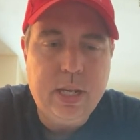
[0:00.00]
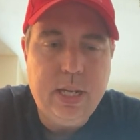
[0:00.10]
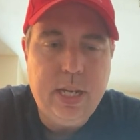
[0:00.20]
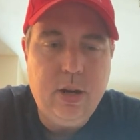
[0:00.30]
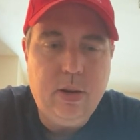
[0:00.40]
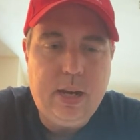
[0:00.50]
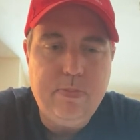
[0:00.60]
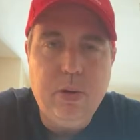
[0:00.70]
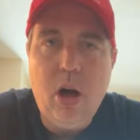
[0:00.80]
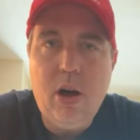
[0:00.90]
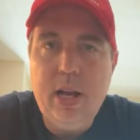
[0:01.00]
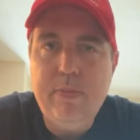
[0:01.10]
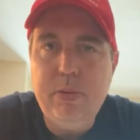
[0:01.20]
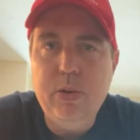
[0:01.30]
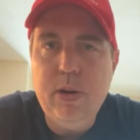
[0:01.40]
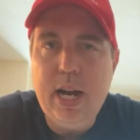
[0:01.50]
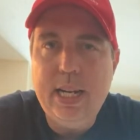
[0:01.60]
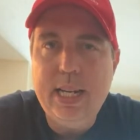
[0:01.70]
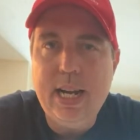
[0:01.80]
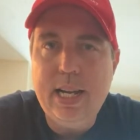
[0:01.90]
like blonde,
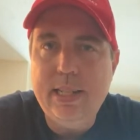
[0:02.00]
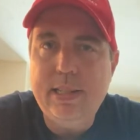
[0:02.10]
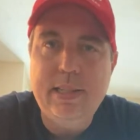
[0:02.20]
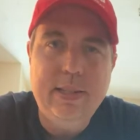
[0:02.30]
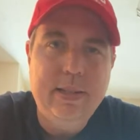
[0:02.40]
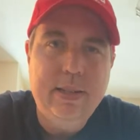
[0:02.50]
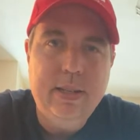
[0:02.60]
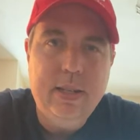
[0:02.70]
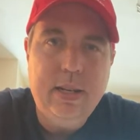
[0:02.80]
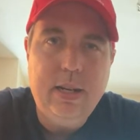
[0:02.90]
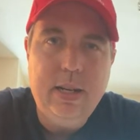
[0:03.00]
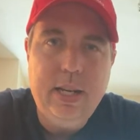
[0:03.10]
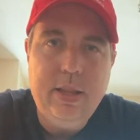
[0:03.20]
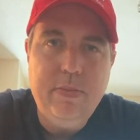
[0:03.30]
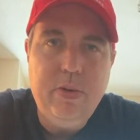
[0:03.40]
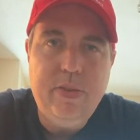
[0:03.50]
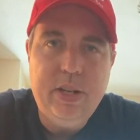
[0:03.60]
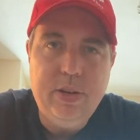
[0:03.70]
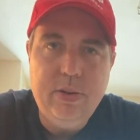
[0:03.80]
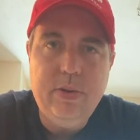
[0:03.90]
blue-eyed guys in the movie
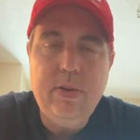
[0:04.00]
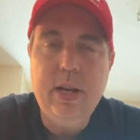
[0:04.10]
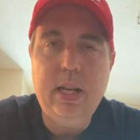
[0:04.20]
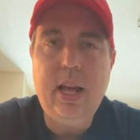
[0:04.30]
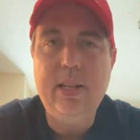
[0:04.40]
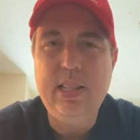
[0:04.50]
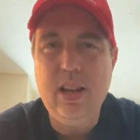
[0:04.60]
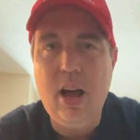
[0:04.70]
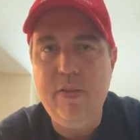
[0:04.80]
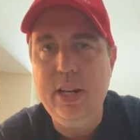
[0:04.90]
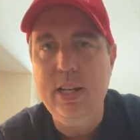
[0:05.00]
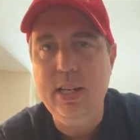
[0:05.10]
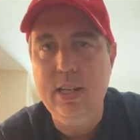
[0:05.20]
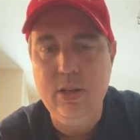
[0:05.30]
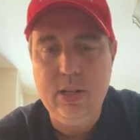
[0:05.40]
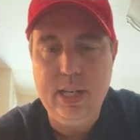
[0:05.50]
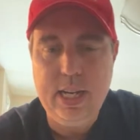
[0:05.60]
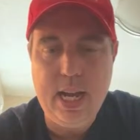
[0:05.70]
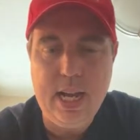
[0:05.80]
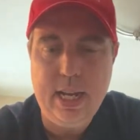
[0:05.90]
too. A lot of Slavic-looking
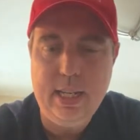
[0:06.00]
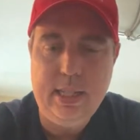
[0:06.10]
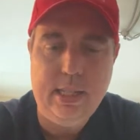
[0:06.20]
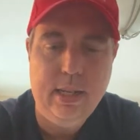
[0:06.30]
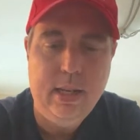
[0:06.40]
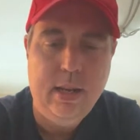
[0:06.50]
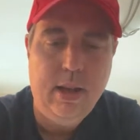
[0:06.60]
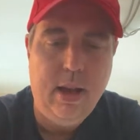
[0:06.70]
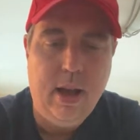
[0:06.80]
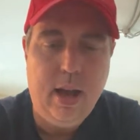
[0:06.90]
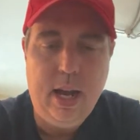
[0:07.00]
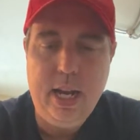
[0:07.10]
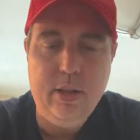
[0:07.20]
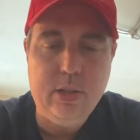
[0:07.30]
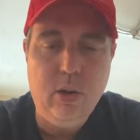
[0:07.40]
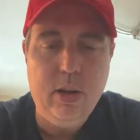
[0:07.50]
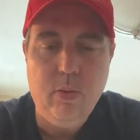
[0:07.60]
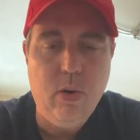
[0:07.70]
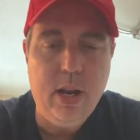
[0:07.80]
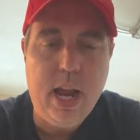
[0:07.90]
guys. And there's only
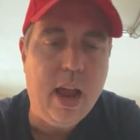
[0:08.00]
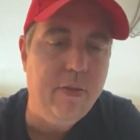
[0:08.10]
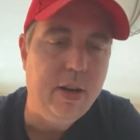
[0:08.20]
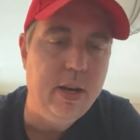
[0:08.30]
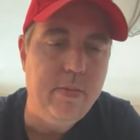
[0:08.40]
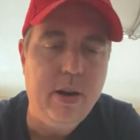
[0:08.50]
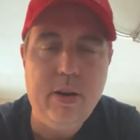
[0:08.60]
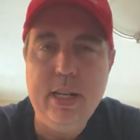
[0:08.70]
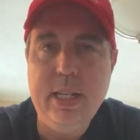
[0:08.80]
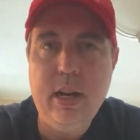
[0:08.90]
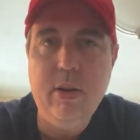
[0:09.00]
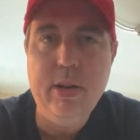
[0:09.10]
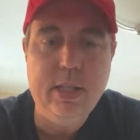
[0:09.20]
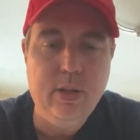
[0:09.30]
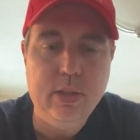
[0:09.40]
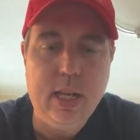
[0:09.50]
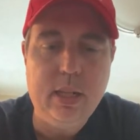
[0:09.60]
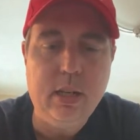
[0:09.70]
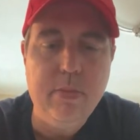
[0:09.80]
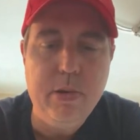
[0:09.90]
one African-American terrorist who's
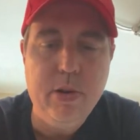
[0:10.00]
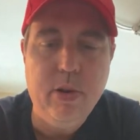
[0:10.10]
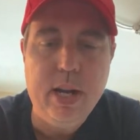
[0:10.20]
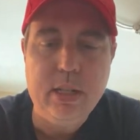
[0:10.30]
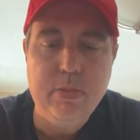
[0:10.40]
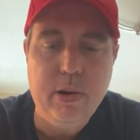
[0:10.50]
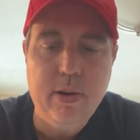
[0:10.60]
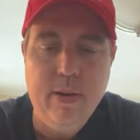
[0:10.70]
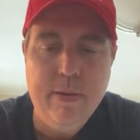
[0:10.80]
like the computer expert,